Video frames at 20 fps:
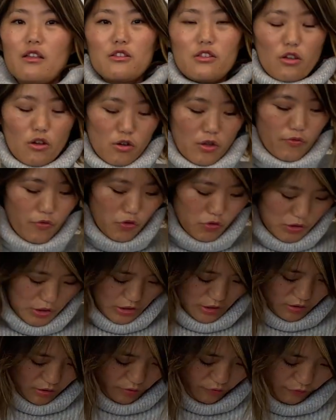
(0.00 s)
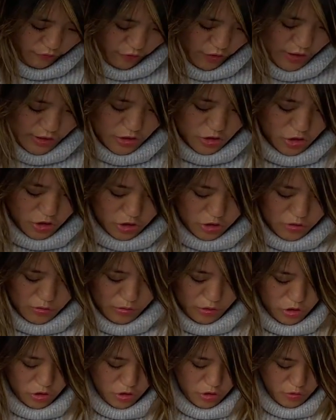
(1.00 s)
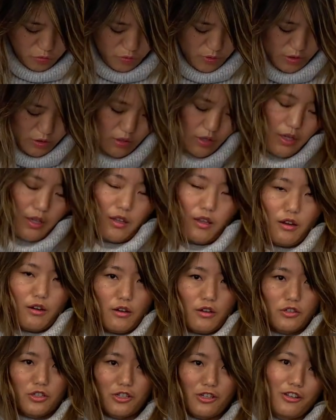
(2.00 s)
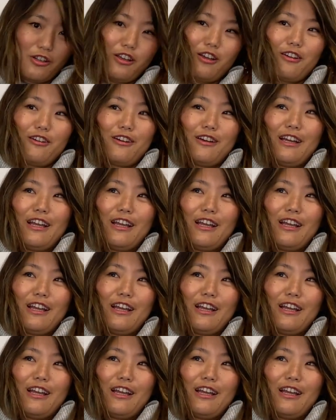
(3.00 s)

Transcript: So if you did it in the front, you could do a cute one like here, I'll show you.